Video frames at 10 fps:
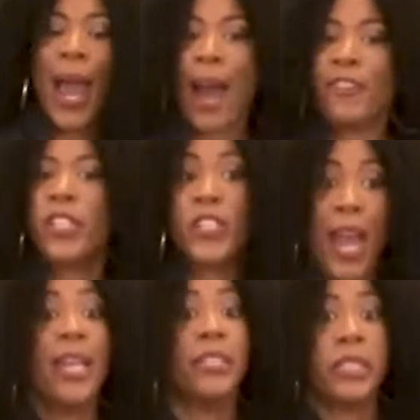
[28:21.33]
have to
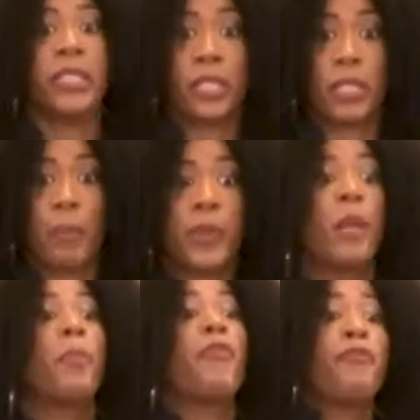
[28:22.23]
change into something
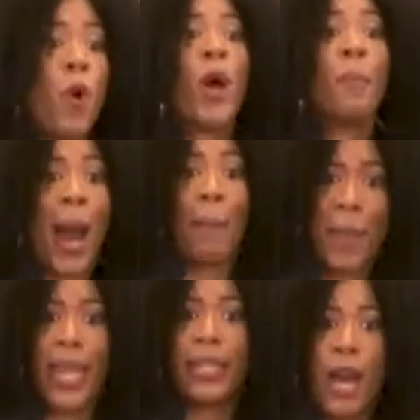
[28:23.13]
before my
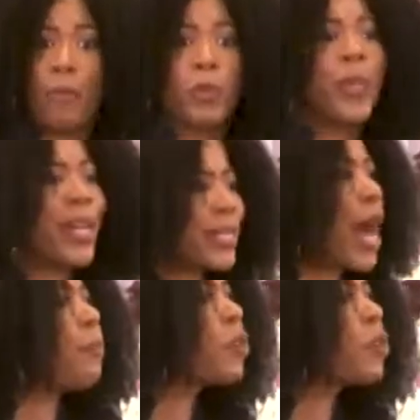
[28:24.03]
mate comes because I'm